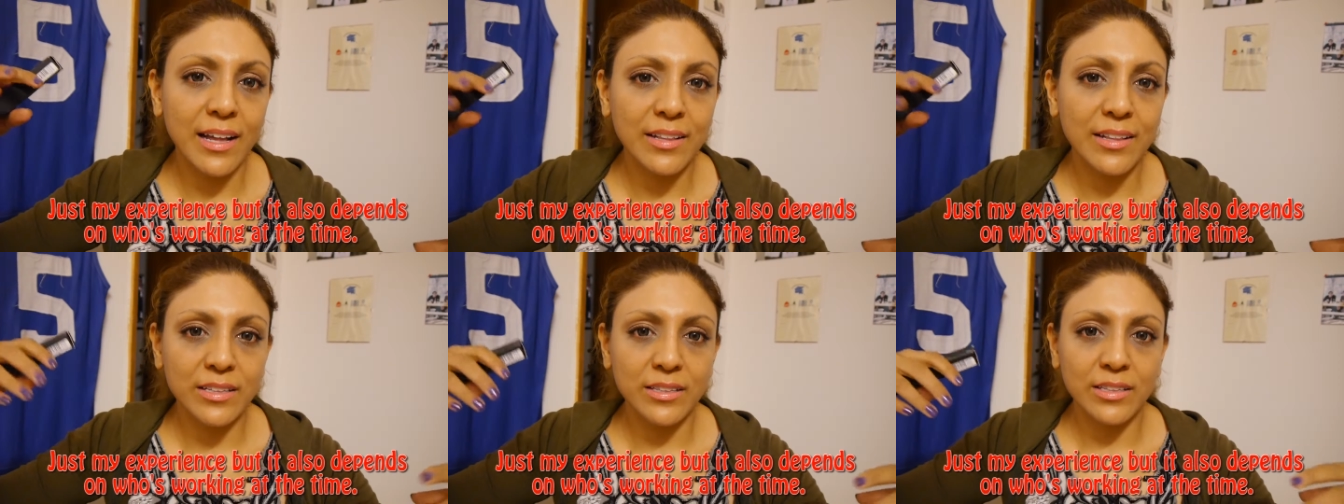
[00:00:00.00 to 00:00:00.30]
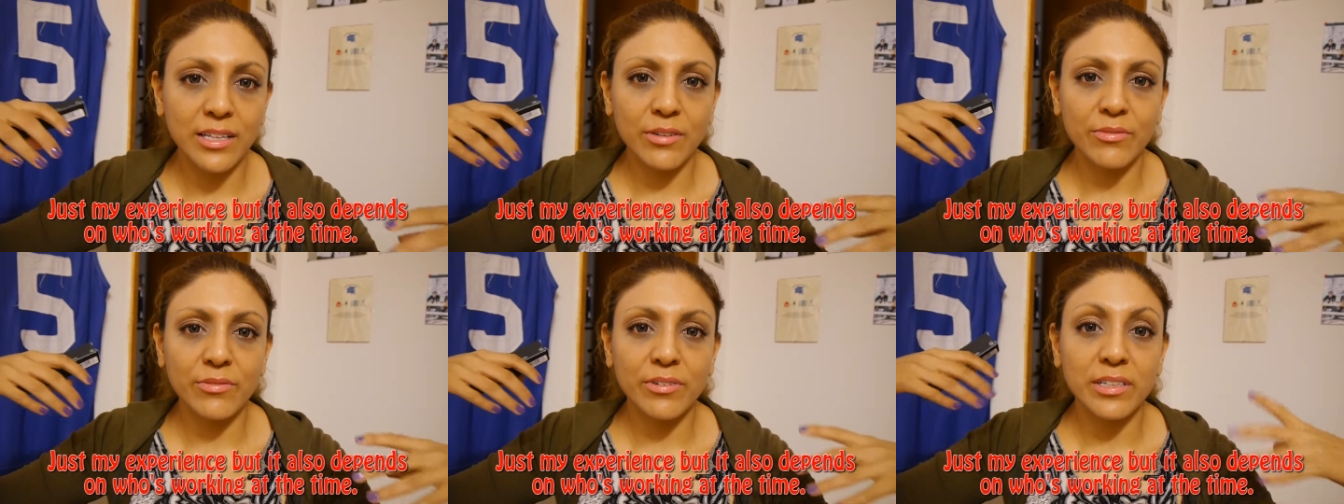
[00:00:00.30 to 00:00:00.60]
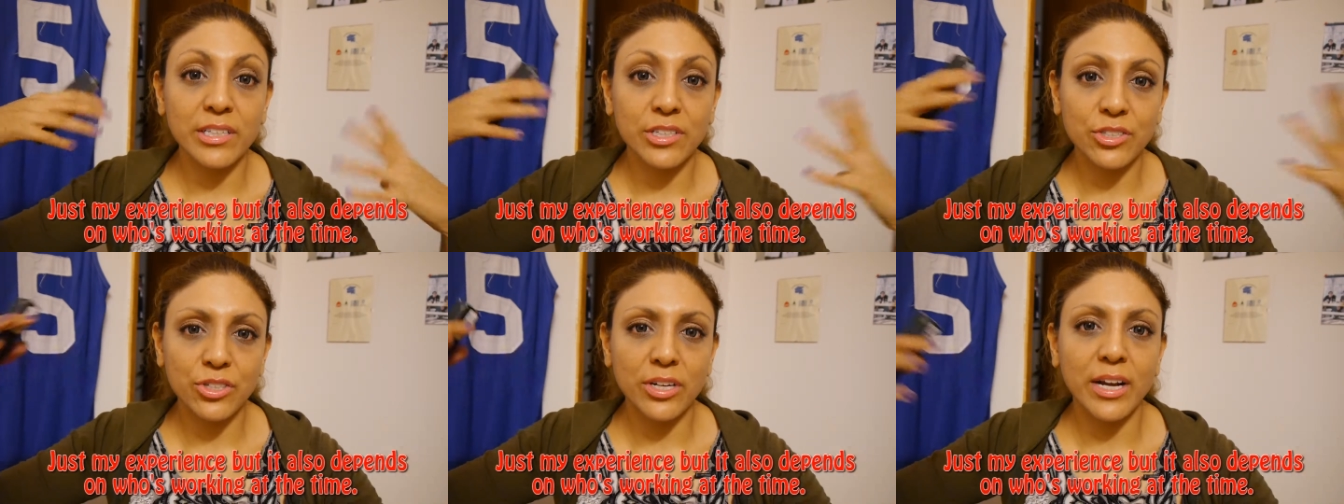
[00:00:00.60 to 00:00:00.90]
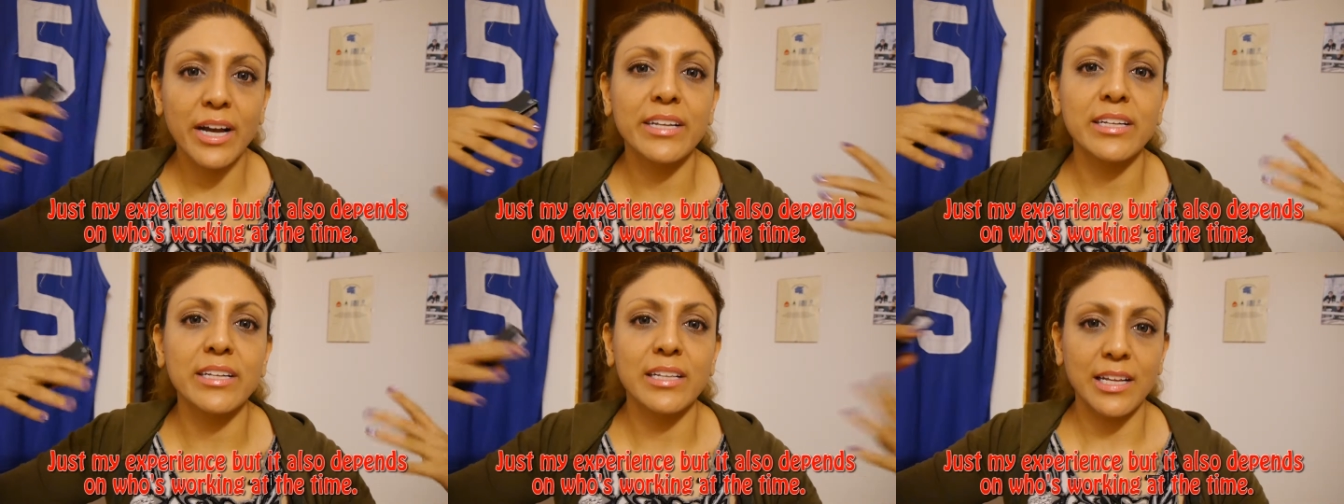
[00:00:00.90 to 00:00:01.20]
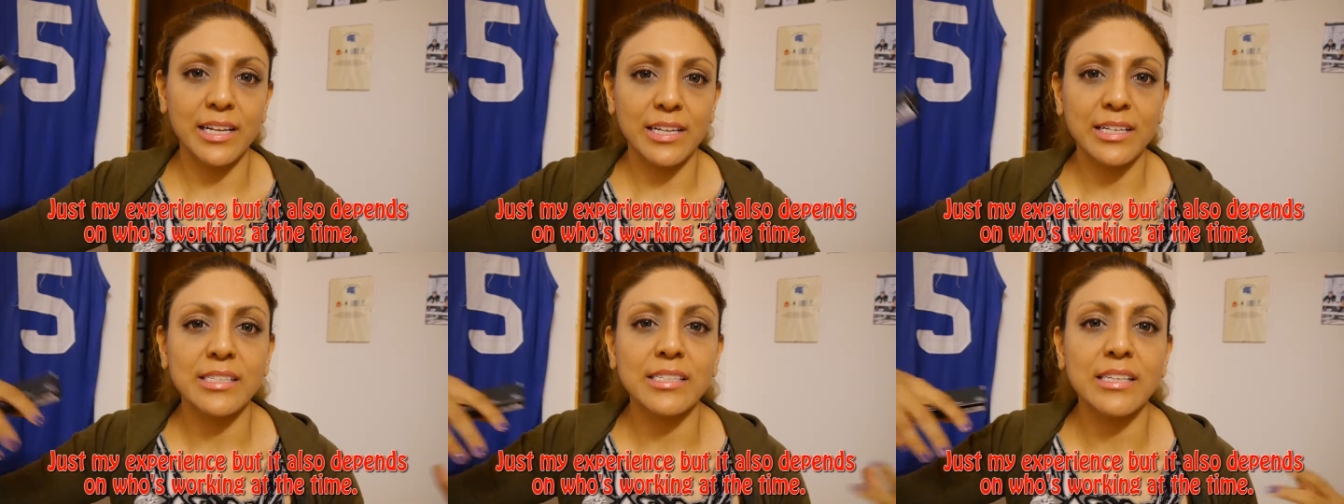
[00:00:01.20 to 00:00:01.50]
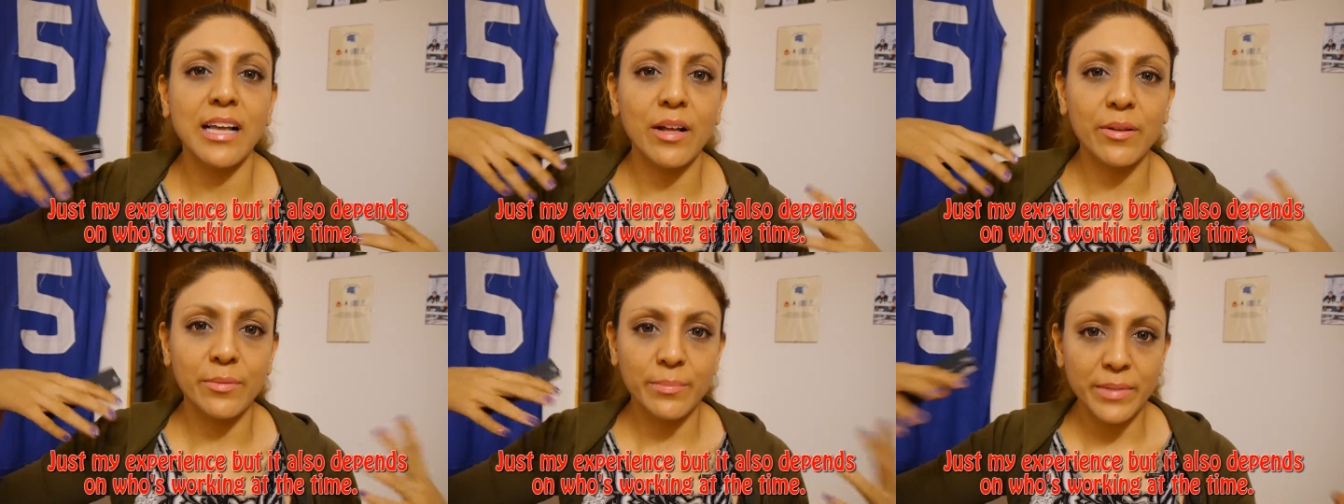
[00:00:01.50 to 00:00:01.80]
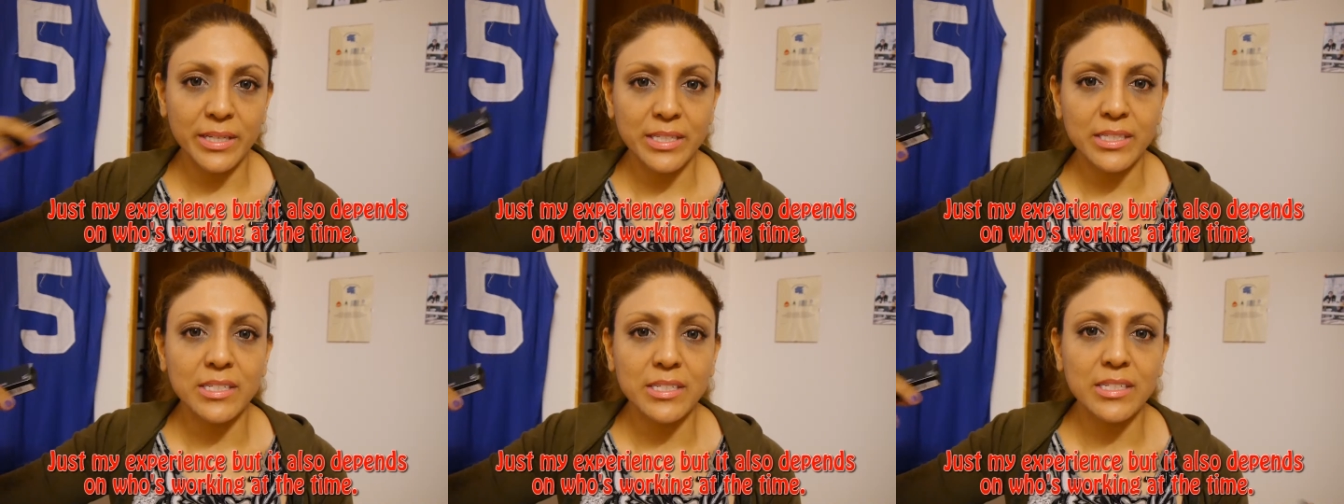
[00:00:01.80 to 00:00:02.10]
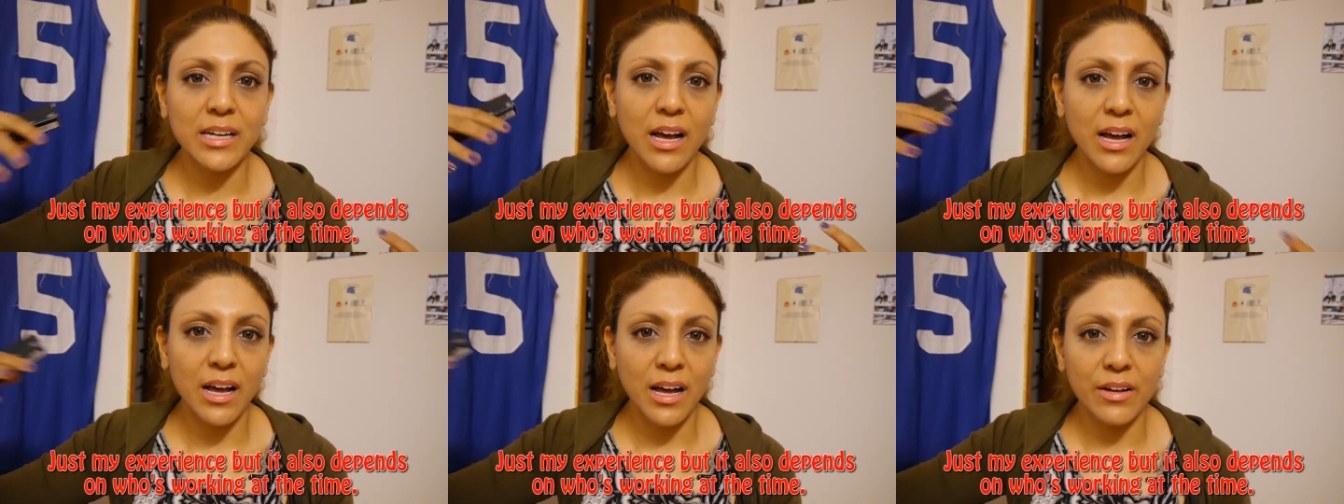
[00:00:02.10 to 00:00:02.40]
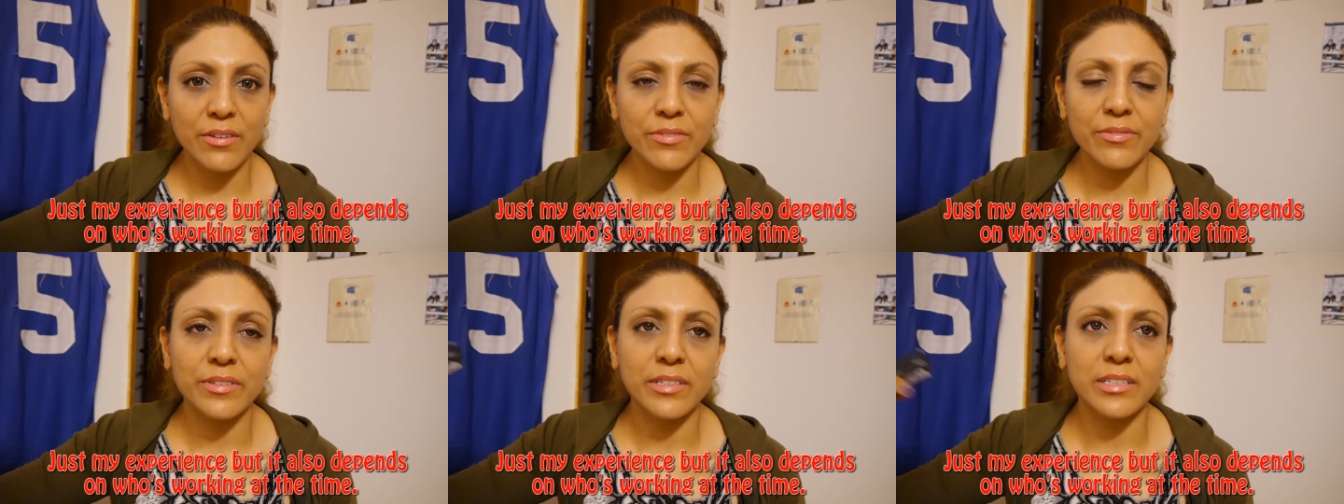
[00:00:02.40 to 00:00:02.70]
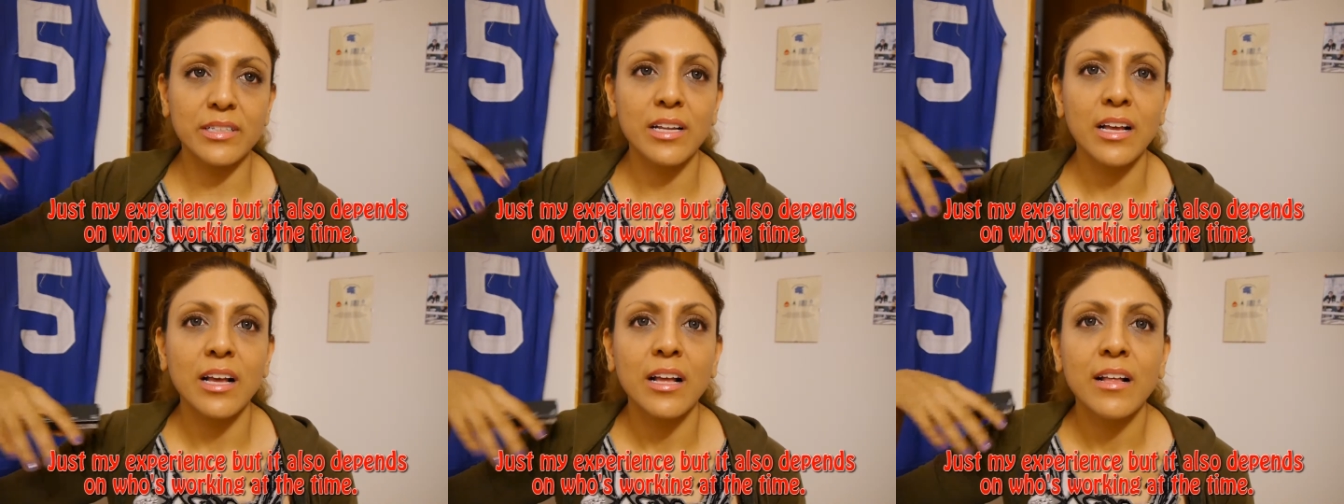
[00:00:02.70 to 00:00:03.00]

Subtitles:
and then they really try to like sell me stuff, and